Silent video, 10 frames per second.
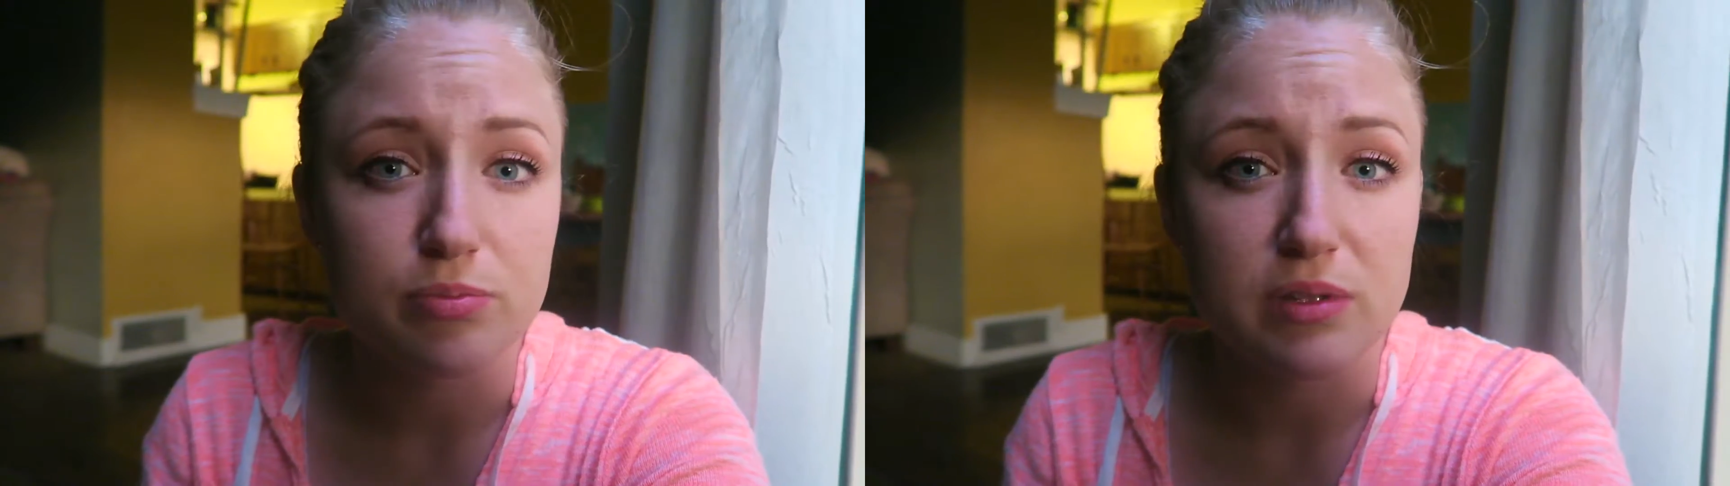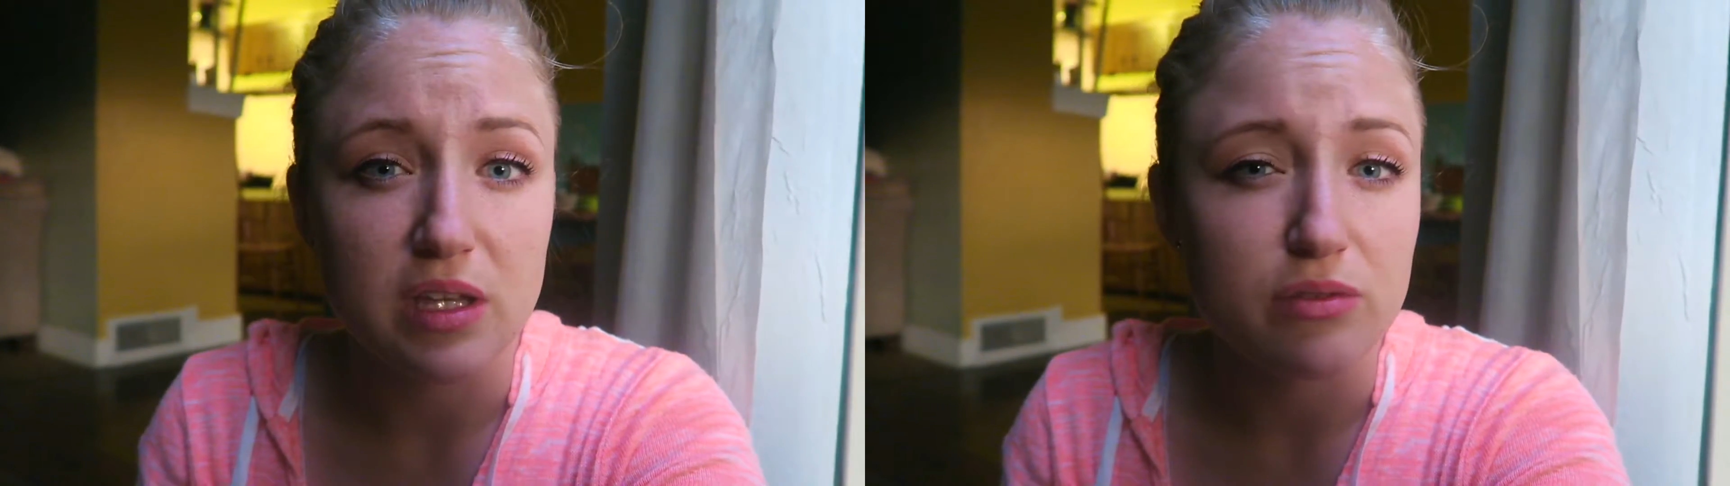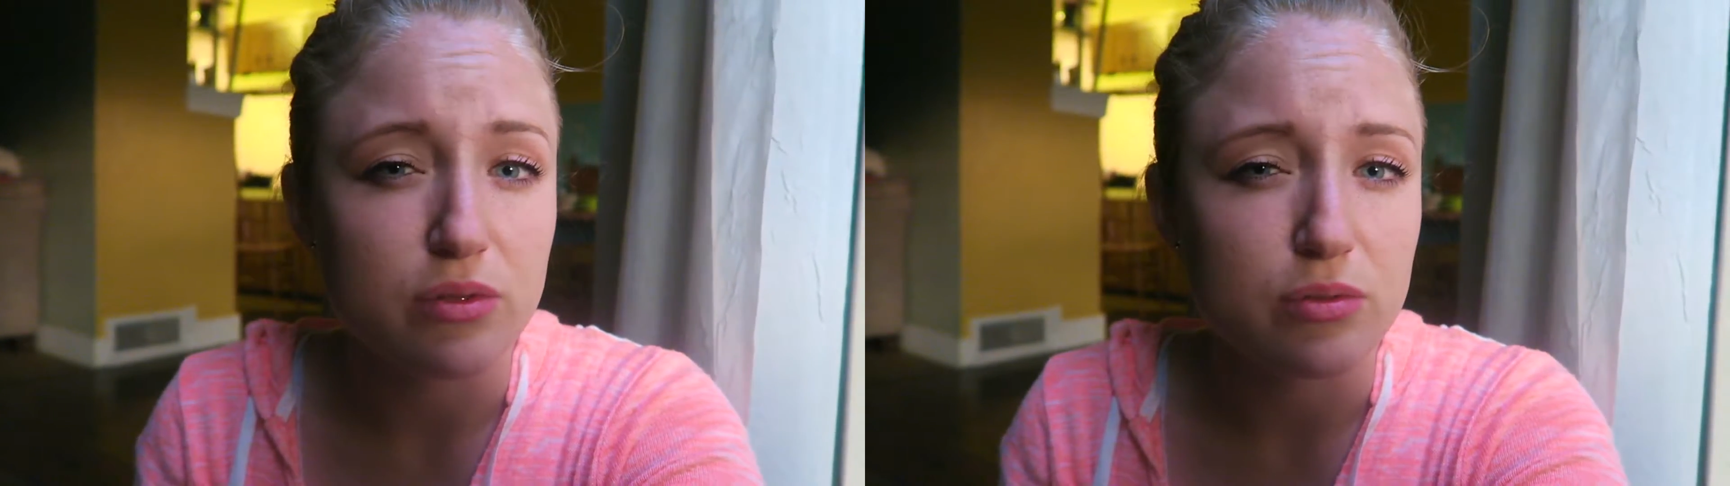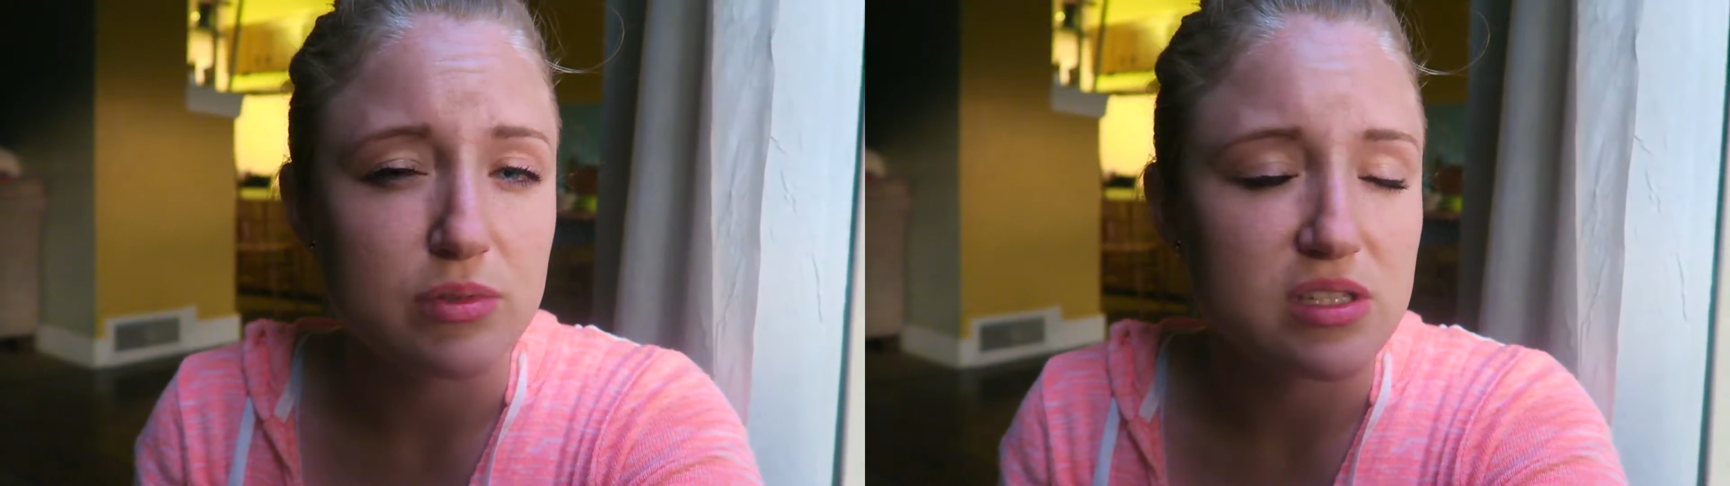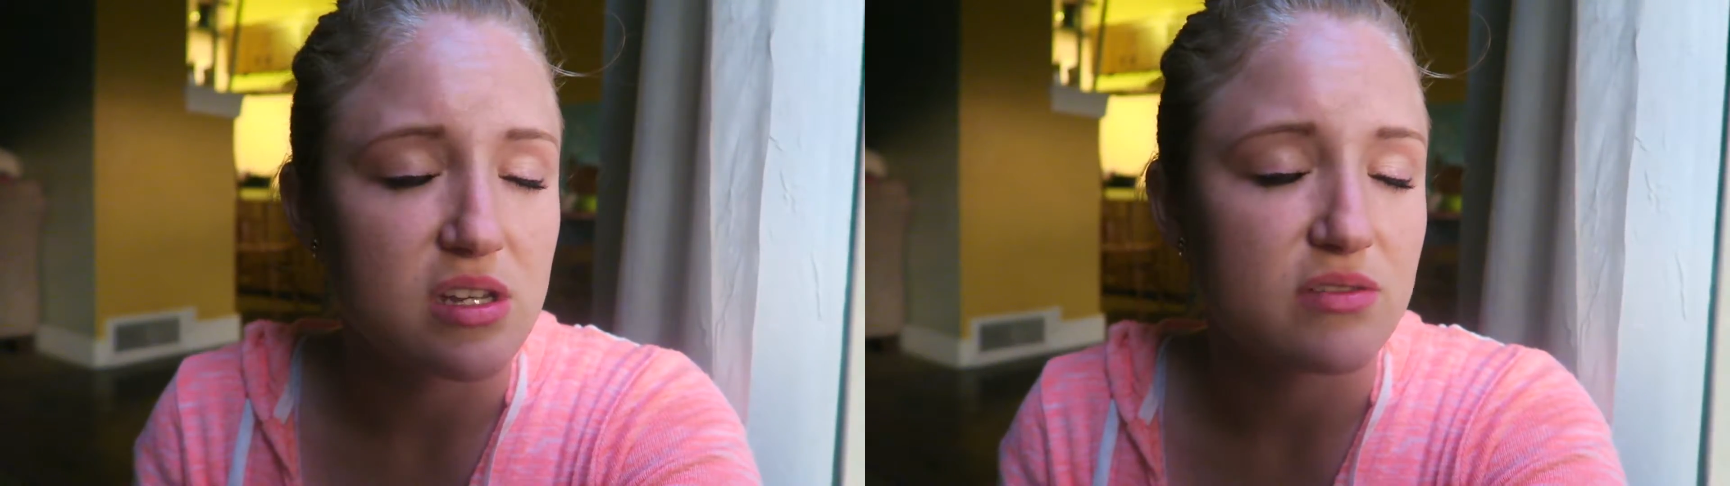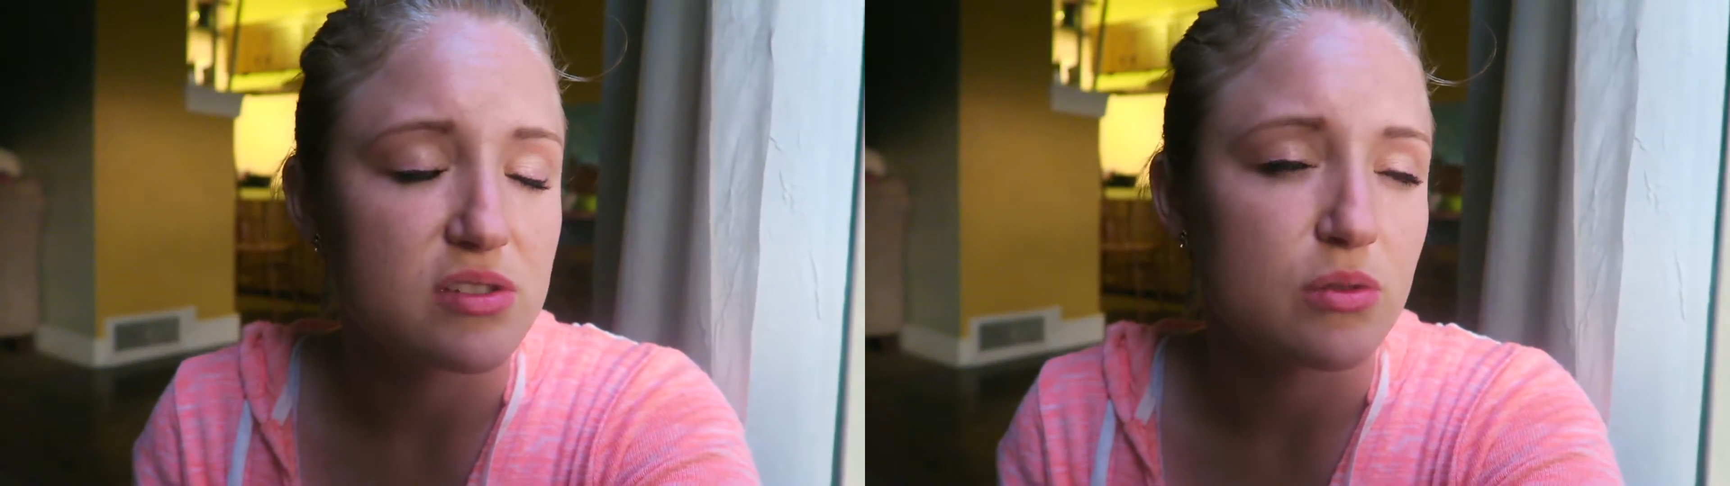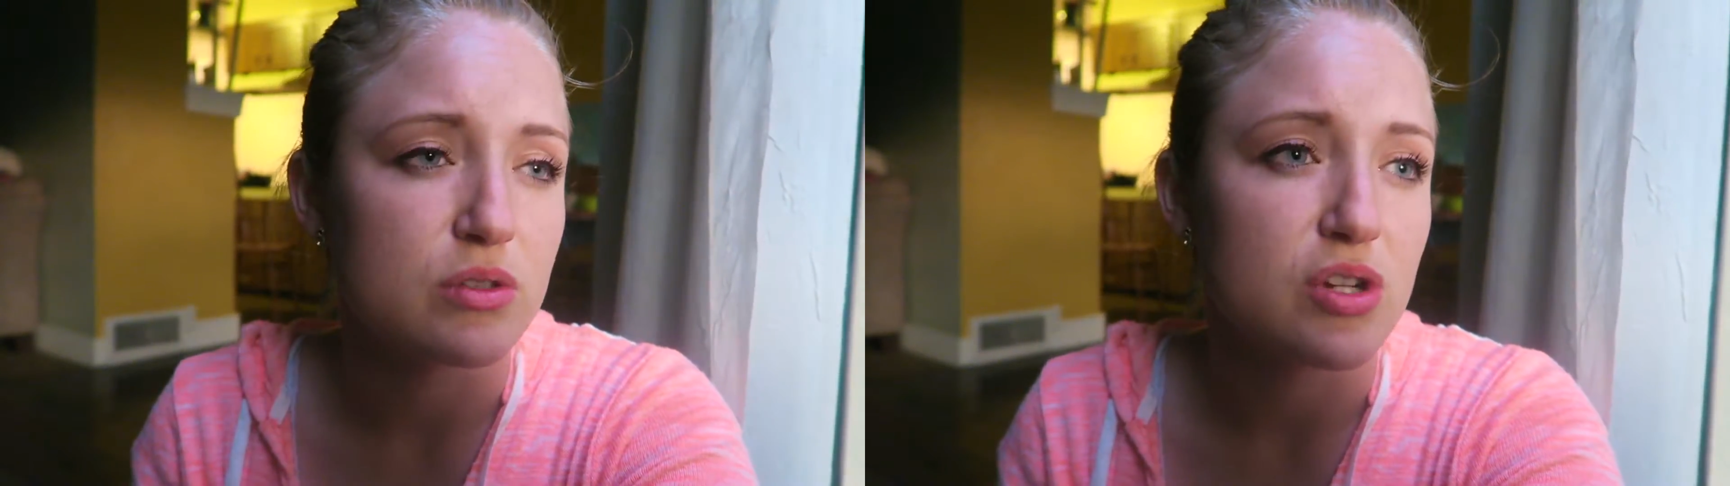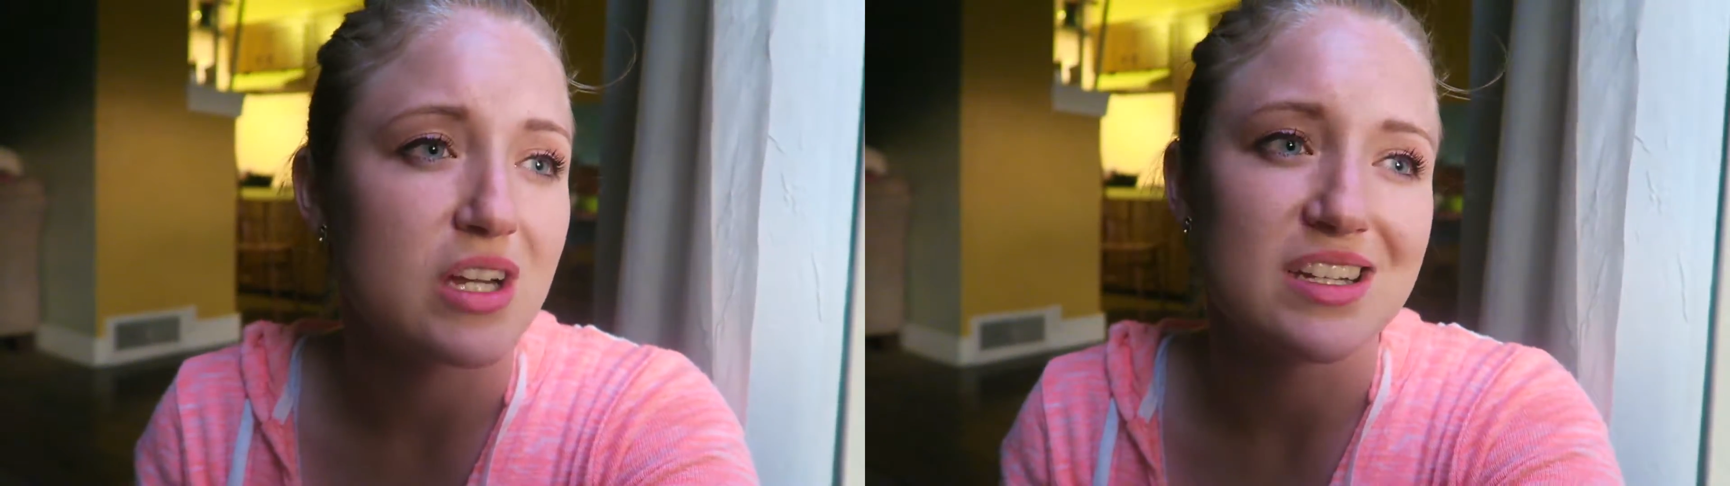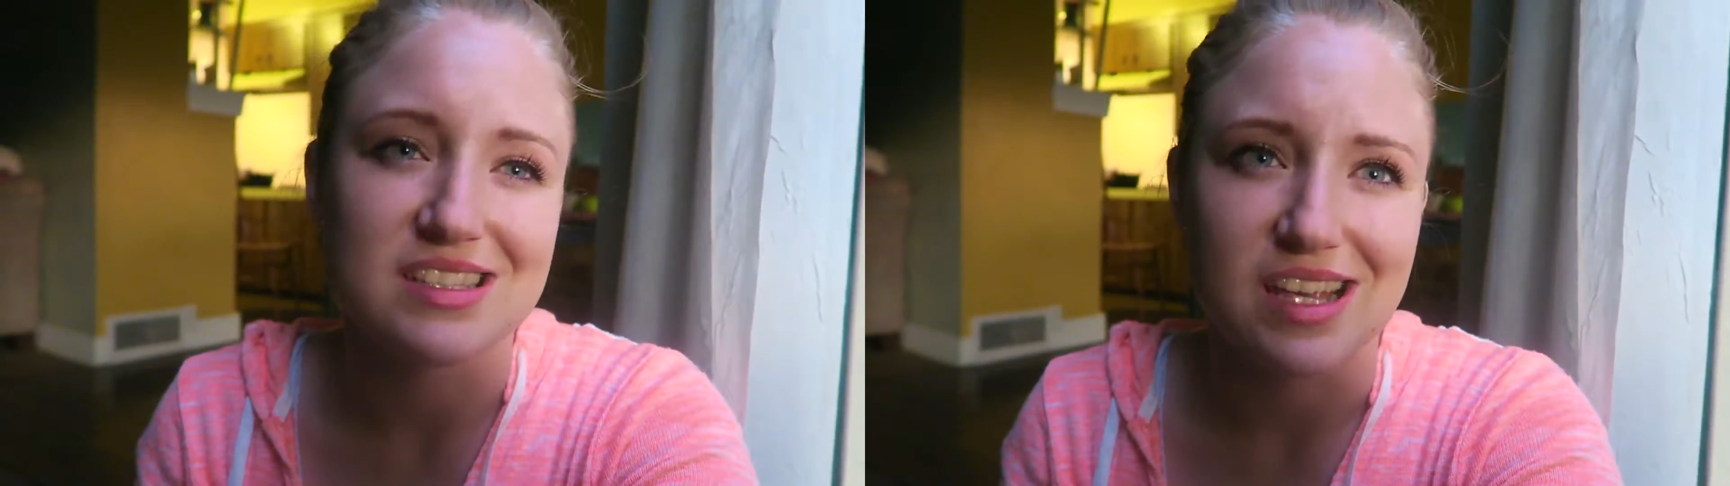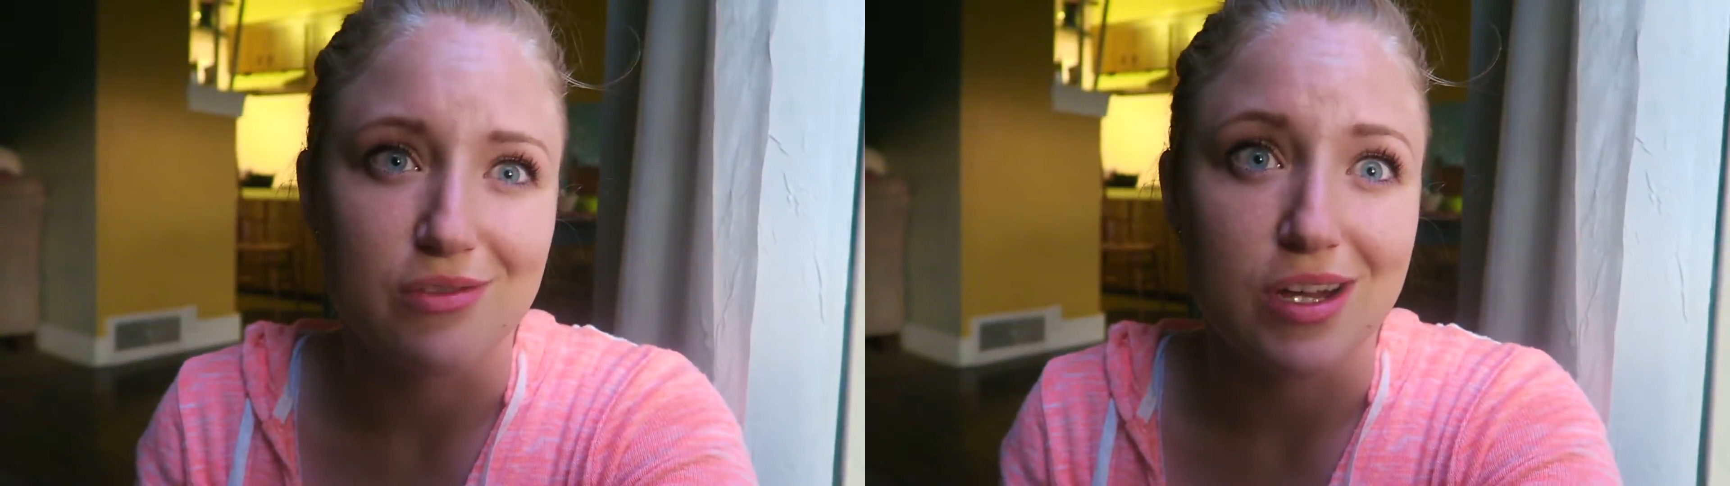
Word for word: playroom and stuff. So we're trying to decide